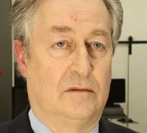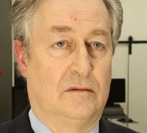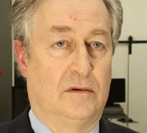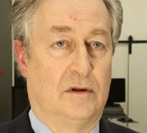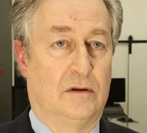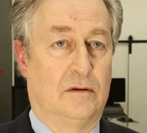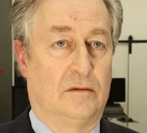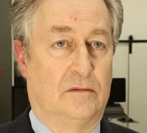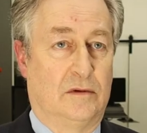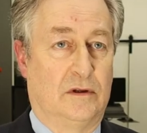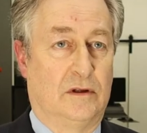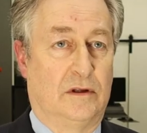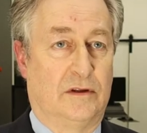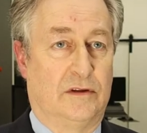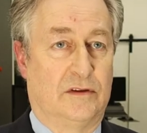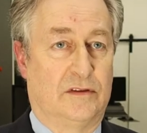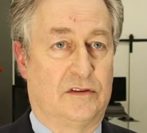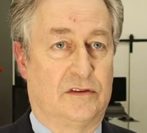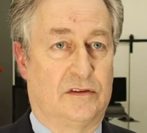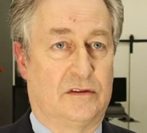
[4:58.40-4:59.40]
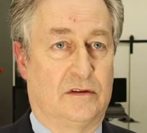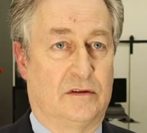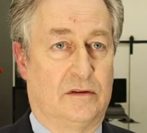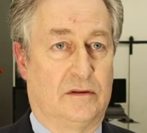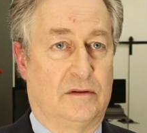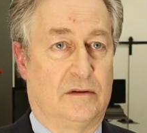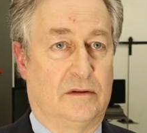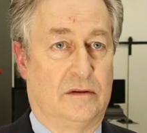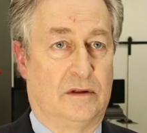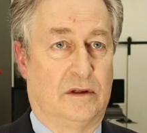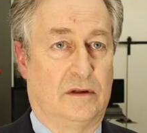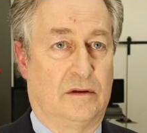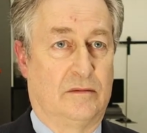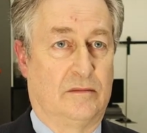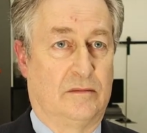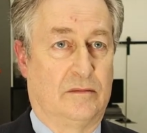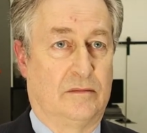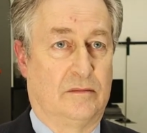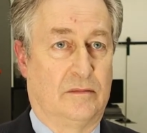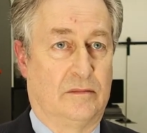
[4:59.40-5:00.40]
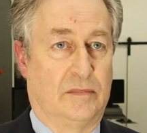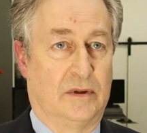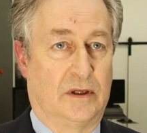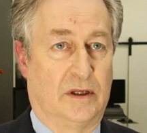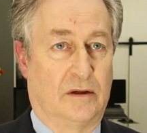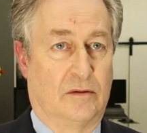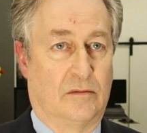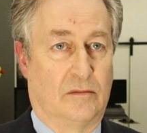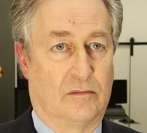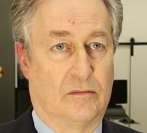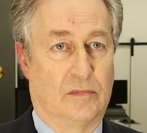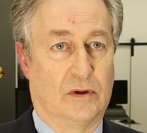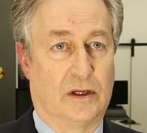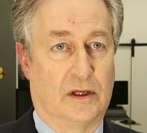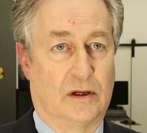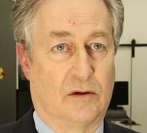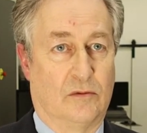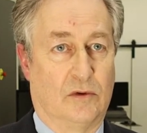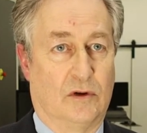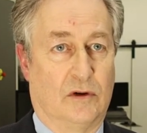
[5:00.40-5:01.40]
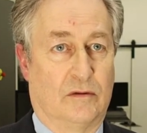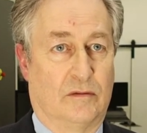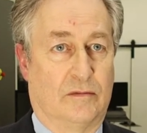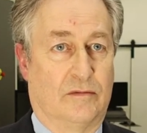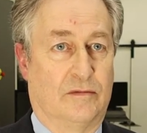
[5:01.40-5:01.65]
Well, really, this is being a world